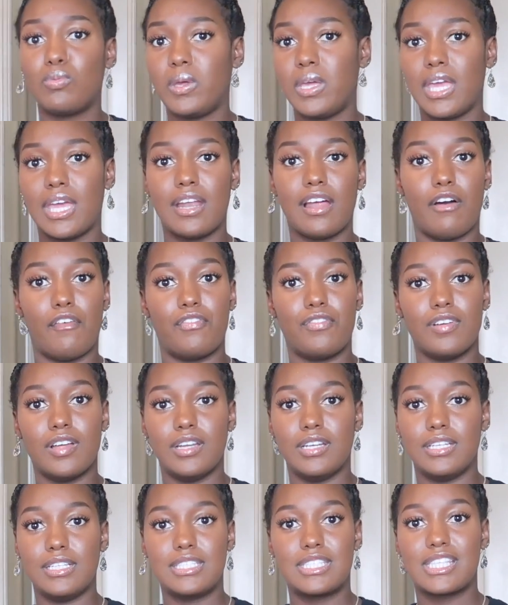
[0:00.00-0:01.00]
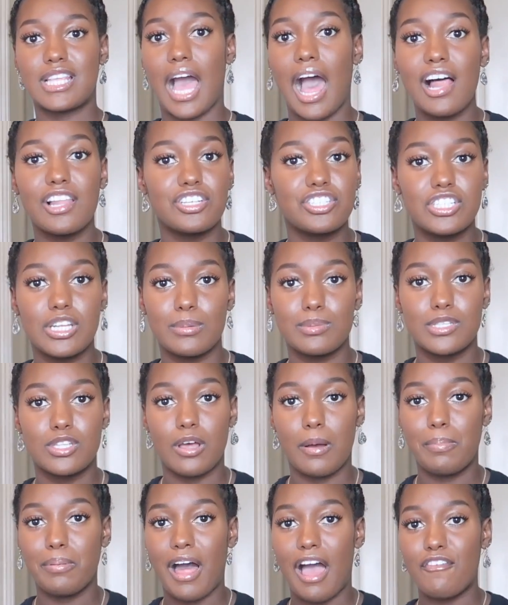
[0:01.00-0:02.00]
we get of scholarships
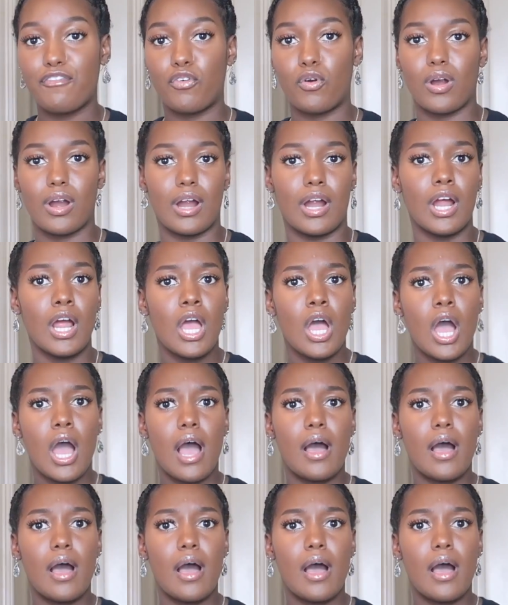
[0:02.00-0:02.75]
to apply for, or